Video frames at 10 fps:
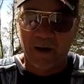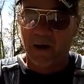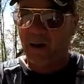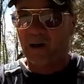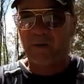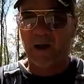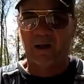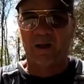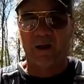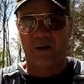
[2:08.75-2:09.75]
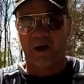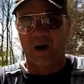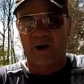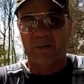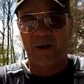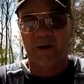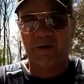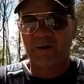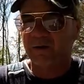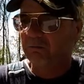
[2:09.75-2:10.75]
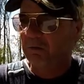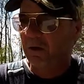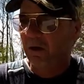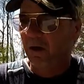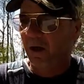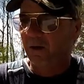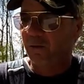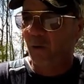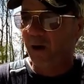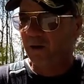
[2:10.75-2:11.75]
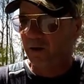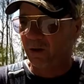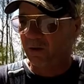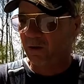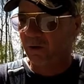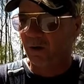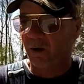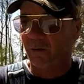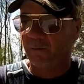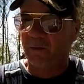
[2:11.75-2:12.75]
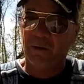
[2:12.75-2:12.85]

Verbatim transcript: And I've had a lot of comments and questions, you know,